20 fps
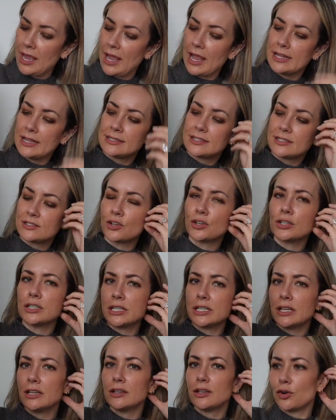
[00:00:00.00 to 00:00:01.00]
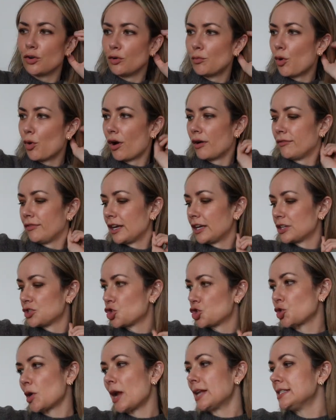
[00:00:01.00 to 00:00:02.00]
It's certainly a little more of like a
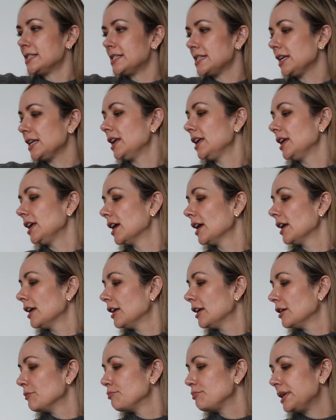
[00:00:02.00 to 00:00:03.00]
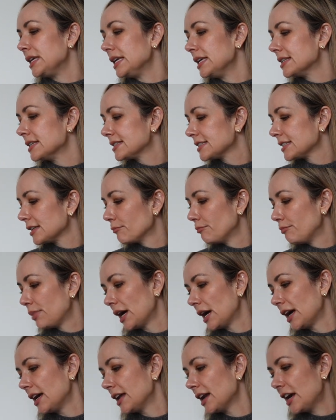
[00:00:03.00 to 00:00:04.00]
trendy piece,
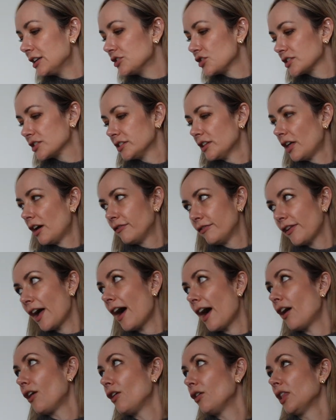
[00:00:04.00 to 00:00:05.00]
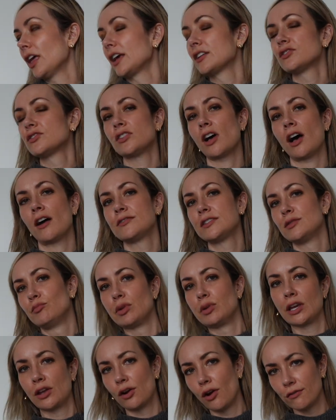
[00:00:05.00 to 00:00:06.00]
but I just love how like soft and
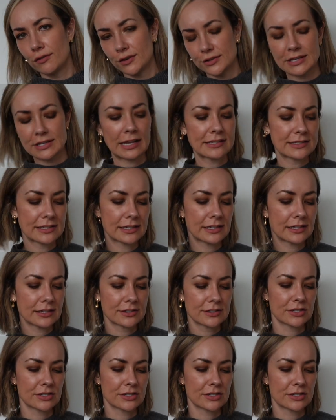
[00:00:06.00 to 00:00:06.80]
big and oversized it is.